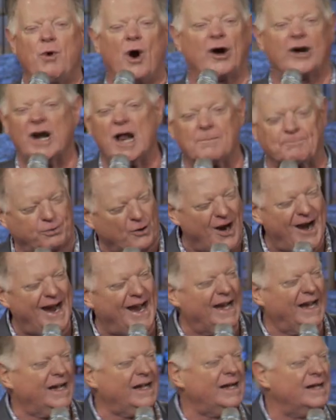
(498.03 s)
we're going to
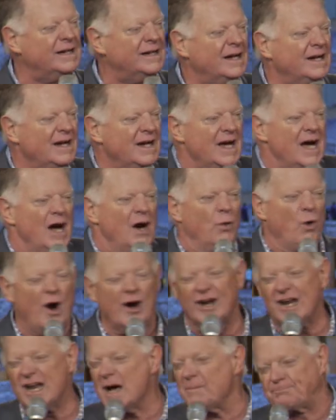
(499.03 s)
pray.
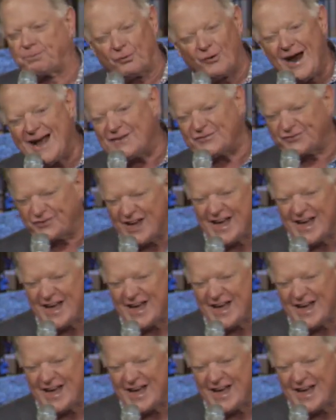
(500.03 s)
We're going to press